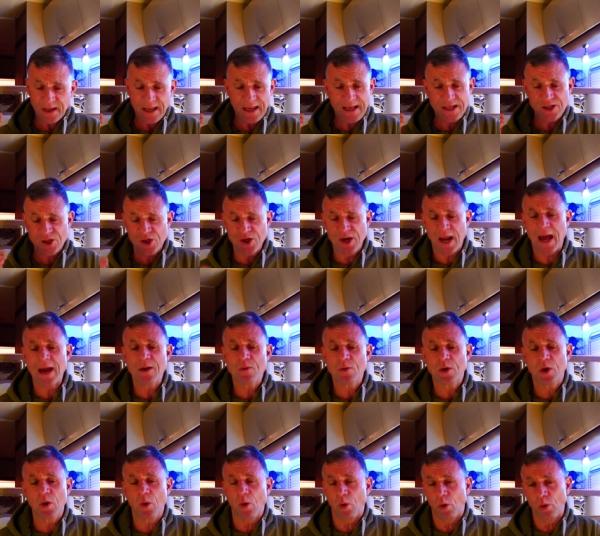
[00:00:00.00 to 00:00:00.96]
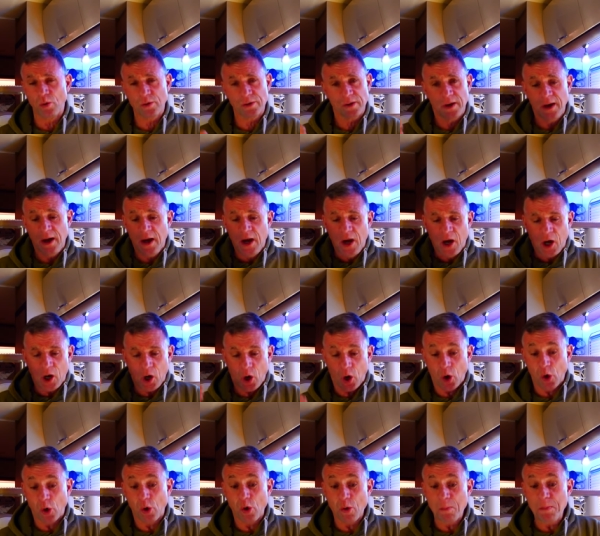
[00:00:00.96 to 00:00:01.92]
It's now called
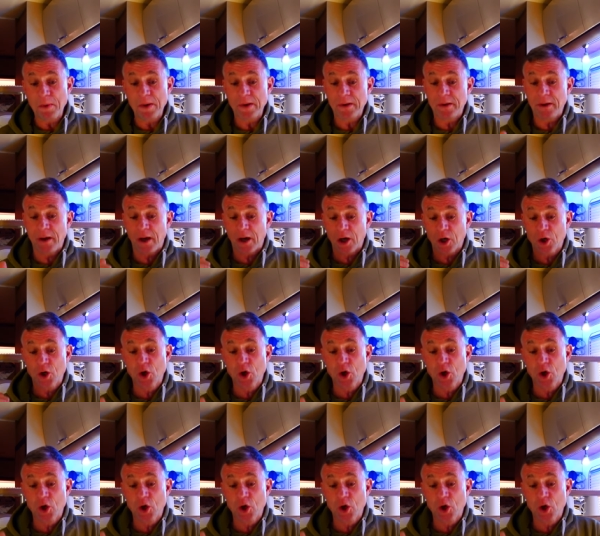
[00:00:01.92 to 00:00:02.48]
Urban